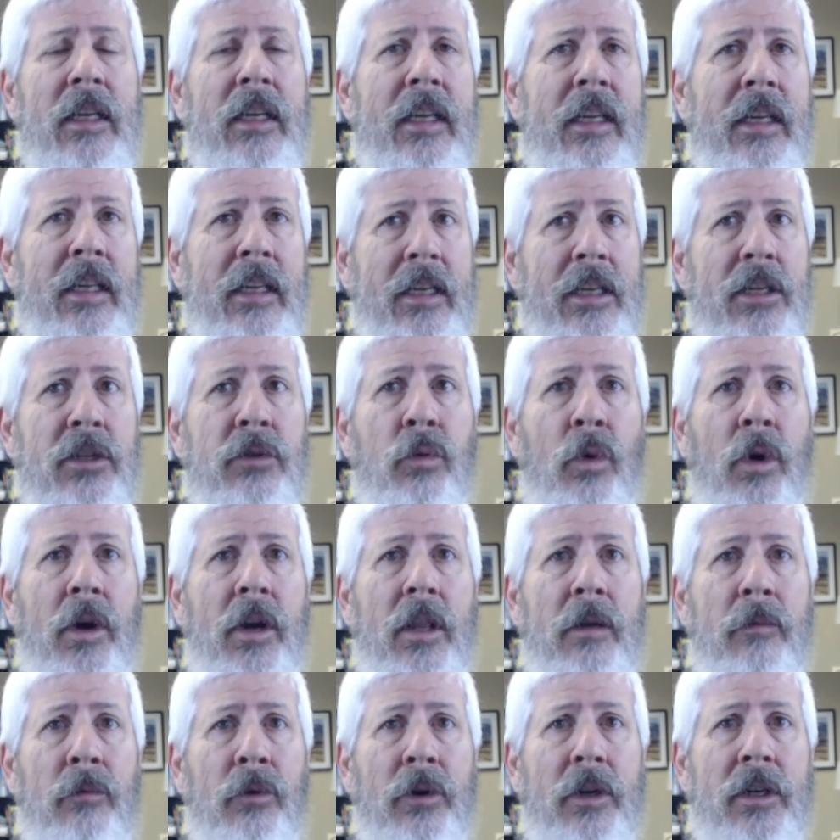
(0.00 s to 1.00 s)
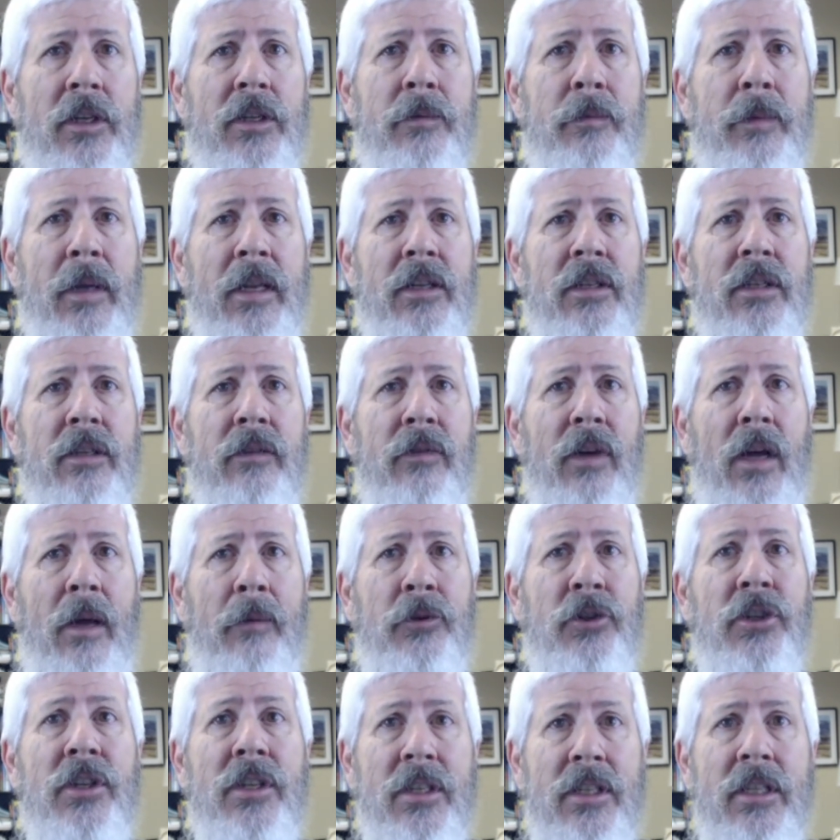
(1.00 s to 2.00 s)
It is one of the more expensive
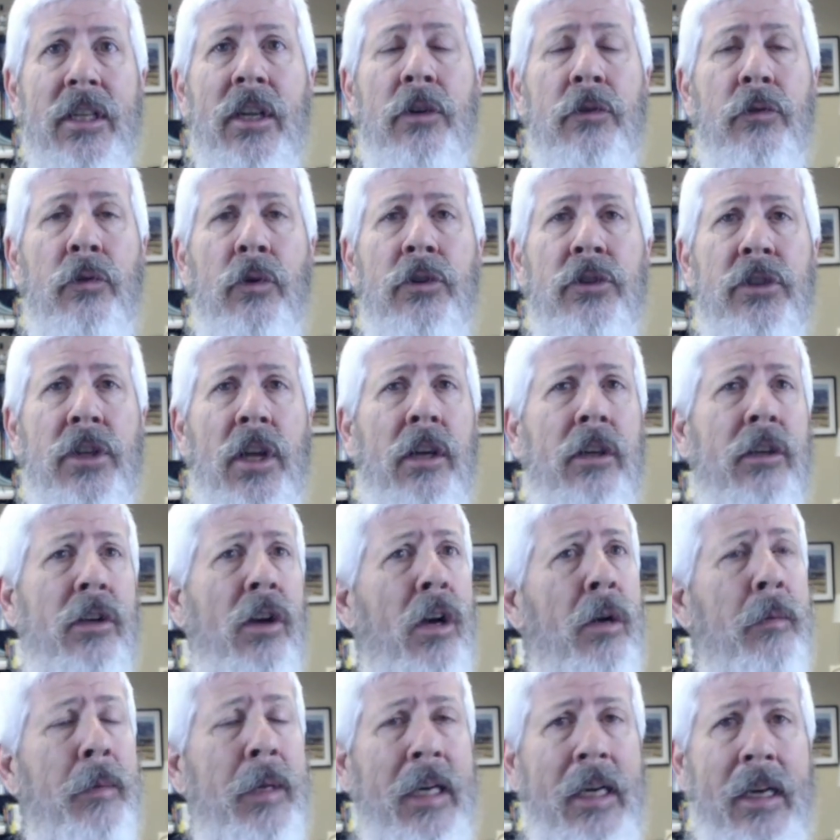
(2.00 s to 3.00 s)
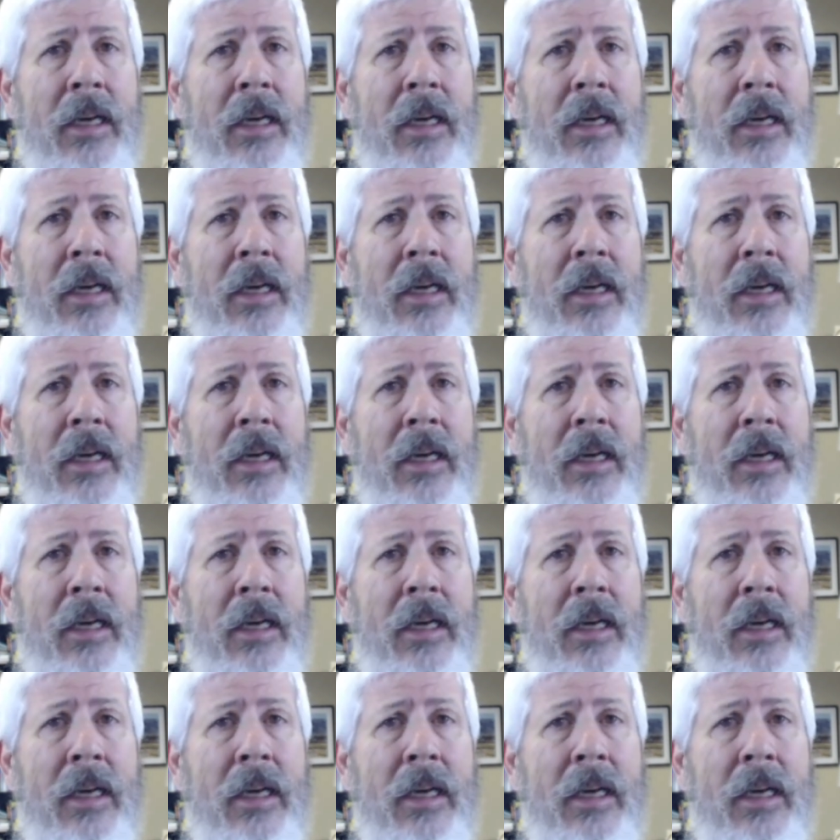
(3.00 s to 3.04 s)
options, Salesforce.com, and